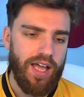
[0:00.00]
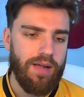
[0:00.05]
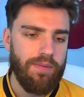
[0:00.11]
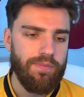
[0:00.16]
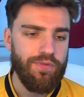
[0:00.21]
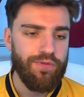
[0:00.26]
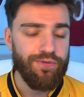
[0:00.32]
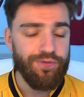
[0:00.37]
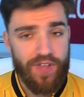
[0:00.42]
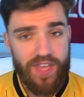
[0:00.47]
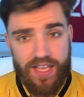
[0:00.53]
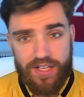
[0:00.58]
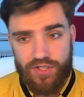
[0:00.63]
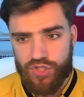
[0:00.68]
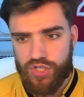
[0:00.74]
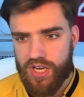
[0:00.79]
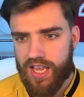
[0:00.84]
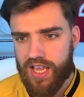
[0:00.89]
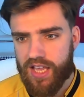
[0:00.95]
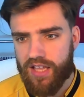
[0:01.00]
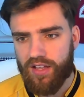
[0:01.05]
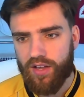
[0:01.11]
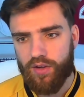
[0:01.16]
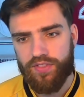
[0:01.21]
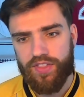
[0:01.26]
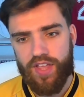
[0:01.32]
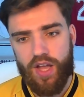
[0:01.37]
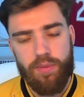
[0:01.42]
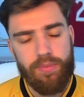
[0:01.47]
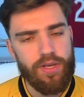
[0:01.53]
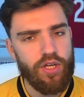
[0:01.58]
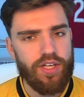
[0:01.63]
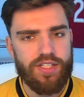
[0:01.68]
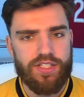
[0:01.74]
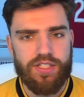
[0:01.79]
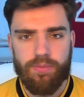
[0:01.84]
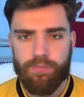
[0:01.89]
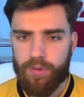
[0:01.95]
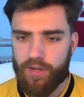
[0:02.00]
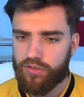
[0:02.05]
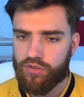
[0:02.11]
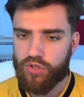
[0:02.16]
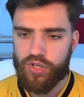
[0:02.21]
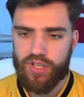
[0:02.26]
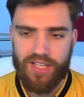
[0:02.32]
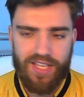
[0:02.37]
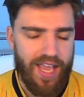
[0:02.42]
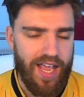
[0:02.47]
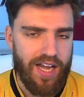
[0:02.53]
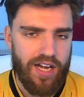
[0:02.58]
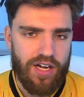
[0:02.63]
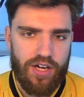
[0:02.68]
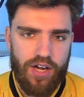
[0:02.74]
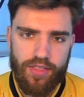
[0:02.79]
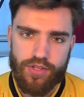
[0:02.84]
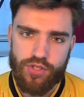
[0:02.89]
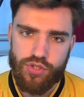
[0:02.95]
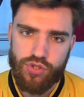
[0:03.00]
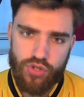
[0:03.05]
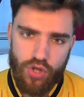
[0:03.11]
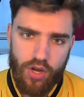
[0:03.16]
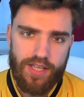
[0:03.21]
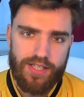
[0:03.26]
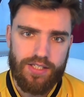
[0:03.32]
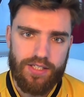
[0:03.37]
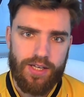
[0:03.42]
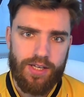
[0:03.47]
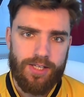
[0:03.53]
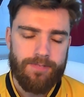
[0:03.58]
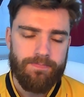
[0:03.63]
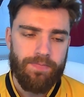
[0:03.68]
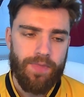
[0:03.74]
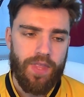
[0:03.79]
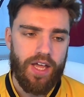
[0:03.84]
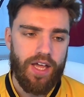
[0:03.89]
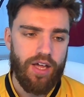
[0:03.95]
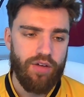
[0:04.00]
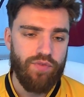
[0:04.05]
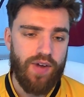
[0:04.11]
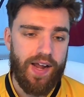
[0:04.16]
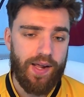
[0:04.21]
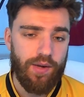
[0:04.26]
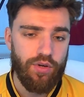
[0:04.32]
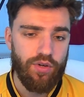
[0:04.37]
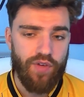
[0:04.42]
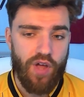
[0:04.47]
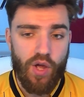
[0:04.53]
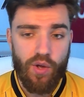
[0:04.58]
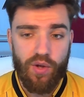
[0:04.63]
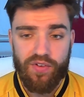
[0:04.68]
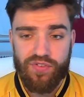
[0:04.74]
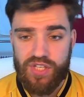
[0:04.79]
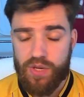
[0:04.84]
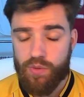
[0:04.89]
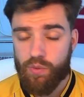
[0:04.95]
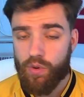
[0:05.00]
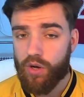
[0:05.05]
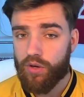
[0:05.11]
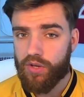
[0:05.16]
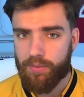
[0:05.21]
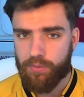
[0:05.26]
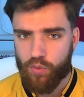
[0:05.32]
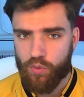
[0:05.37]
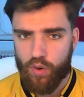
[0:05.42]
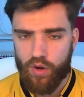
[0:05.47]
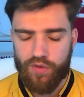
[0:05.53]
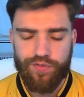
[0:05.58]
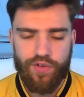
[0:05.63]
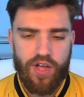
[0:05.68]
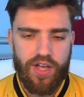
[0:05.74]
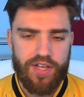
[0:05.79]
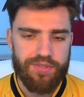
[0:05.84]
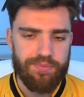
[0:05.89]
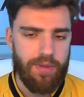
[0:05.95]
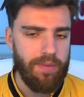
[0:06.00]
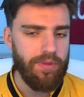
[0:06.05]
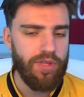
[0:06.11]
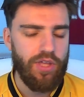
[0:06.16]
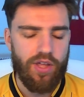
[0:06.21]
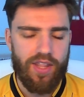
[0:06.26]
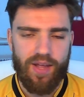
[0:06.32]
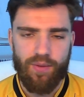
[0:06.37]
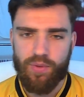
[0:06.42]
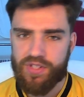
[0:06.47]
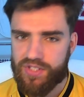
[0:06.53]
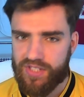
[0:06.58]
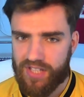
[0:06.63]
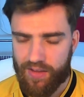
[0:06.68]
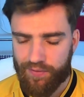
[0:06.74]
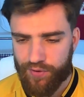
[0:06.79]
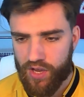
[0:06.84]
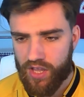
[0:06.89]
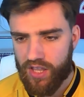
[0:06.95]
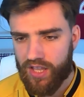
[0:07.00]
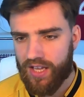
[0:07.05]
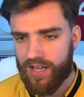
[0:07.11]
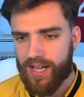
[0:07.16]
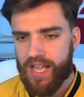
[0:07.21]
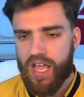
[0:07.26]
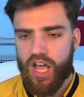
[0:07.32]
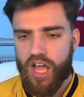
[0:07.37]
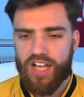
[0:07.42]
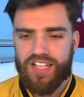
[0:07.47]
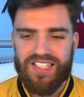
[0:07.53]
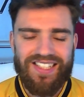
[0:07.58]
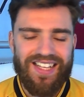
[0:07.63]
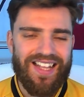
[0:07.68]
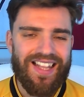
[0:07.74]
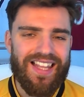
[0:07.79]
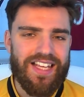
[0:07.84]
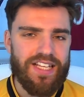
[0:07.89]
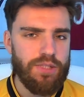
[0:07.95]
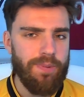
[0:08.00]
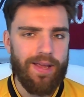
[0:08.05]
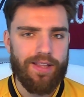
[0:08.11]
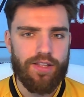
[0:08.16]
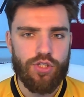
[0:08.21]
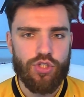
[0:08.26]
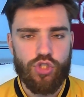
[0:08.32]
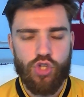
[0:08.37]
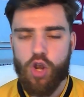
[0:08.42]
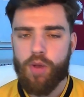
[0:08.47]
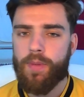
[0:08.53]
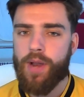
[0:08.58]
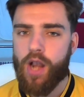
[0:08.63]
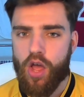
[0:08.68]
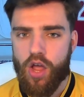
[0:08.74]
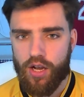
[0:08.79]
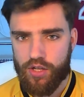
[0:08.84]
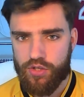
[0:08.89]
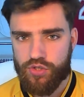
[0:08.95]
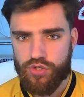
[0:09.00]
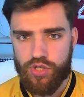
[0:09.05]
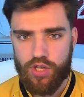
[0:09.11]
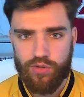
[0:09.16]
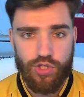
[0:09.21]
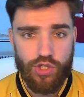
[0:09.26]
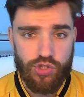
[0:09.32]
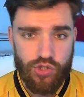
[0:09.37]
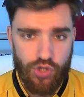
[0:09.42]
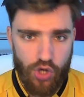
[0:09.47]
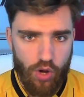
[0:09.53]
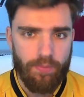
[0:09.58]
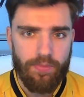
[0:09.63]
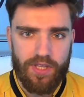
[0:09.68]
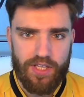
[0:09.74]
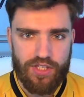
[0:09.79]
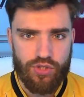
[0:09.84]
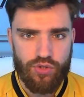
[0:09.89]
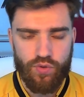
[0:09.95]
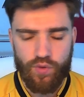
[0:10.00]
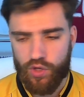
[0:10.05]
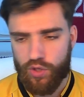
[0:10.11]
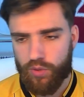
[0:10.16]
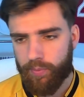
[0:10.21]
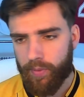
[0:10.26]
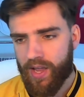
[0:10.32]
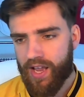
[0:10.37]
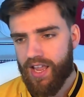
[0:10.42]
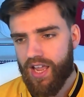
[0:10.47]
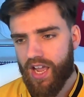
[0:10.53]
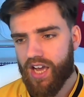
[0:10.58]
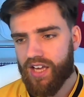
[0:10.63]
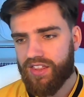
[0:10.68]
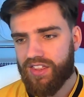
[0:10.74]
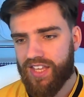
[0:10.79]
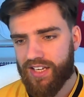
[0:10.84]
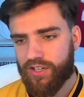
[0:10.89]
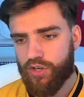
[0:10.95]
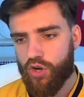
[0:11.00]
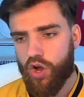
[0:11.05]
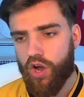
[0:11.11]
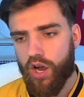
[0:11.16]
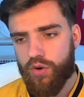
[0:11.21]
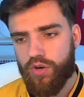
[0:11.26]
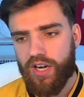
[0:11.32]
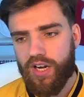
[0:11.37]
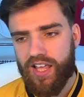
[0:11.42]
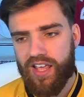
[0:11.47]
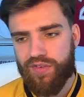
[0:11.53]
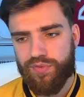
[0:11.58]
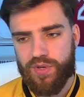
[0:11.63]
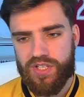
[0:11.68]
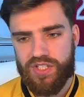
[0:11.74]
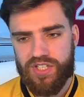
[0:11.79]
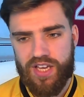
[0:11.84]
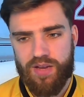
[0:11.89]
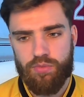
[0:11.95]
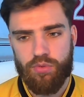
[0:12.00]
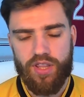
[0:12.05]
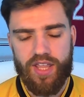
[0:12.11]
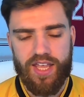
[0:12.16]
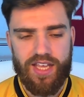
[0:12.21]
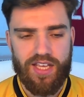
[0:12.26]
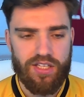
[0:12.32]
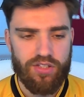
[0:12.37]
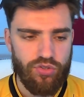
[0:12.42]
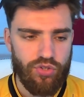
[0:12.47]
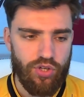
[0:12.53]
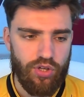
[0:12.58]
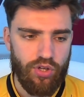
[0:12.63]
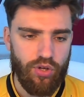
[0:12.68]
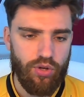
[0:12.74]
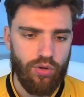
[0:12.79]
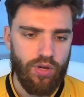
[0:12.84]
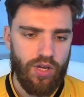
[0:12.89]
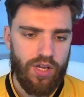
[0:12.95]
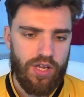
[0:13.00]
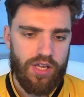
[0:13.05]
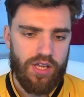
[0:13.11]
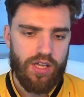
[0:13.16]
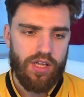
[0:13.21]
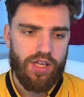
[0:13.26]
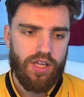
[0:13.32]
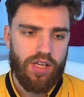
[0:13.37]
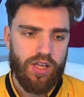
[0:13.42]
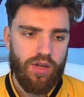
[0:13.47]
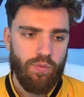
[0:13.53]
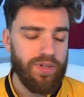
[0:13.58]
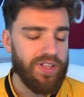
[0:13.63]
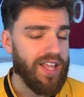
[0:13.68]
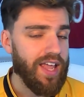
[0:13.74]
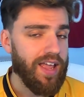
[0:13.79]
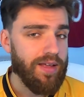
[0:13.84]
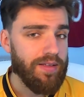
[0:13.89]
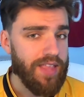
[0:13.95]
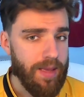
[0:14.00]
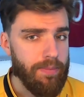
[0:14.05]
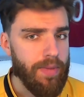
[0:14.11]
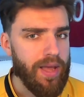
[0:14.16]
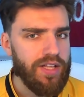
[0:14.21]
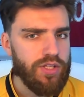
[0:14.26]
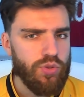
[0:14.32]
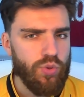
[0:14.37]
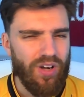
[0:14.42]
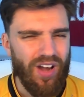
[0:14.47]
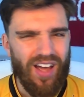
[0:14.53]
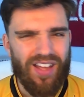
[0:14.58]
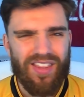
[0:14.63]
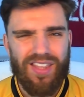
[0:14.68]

Fiji, they'll be looking to build on, again, another solid round of OFC World Cup qualifiers, maybe go that one step further. I still expect the Solomon Islands, though, to top this group. I think not only have we seen what they can do with their main squad, I think